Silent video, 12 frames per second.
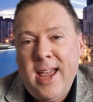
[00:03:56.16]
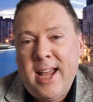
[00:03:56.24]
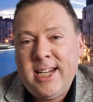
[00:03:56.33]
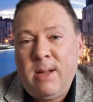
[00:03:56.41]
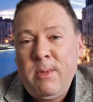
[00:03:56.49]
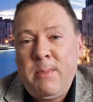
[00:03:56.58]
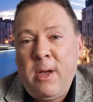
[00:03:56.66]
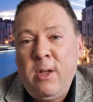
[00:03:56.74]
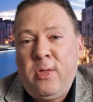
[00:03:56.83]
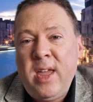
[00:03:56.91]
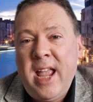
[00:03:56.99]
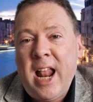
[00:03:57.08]
Tell me
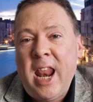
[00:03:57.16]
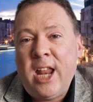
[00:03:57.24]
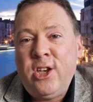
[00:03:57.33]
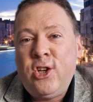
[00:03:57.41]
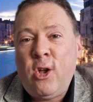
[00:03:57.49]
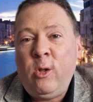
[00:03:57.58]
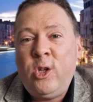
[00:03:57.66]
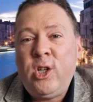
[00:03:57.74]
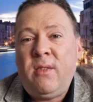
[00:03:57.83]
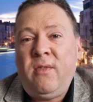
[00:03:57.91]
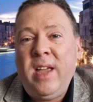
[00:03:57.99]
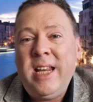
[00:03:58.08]
about the La Dolce
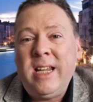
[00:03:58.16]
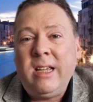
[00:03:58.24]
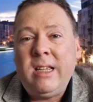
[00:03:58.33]
Vita